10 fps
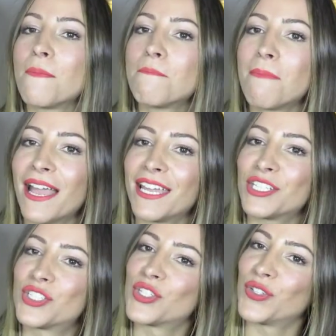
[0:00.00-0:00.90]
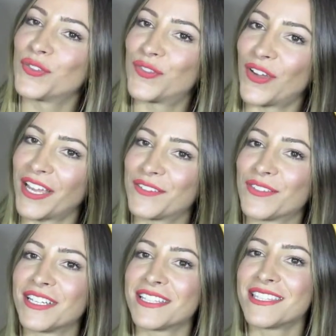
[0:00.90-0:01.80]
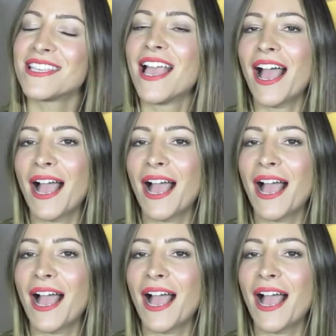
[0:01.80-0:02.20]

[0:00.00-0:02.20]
May June favourites.